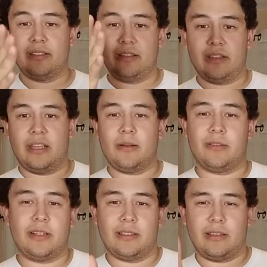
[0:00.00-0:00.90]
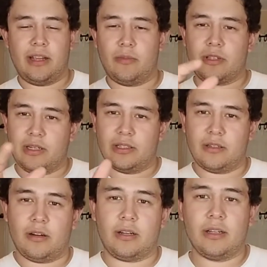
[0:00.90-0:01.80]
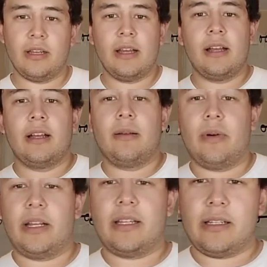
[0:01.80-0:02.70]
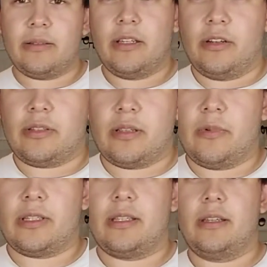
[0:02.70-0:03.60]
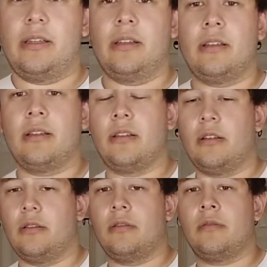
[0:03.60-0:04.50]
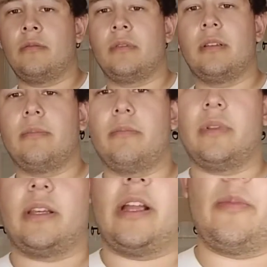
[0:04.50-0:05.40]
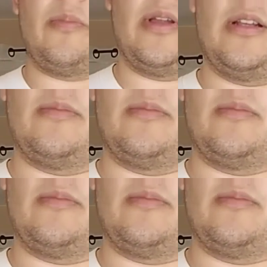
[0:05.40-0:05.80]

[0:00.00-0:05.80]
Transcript: see the camera because the camera's kind of dark. But I can, somewhat see, the camera picking